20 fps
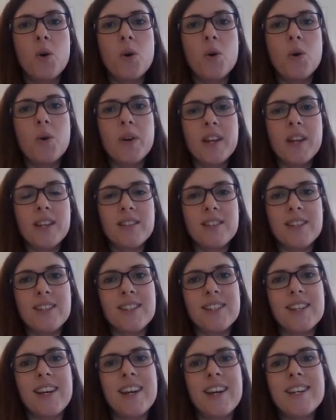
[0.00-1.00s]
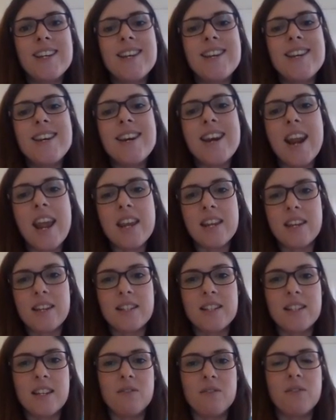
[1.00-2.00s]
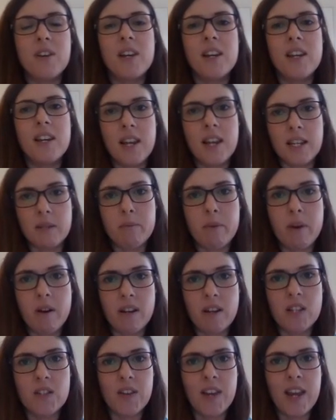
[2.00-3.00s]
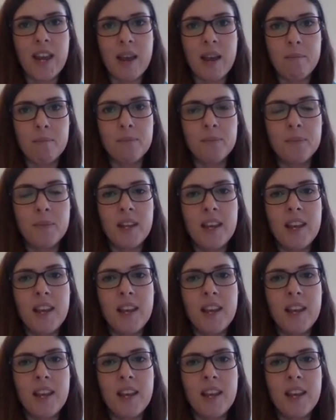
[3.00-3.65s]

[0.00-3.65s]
or is it a negative experience for him?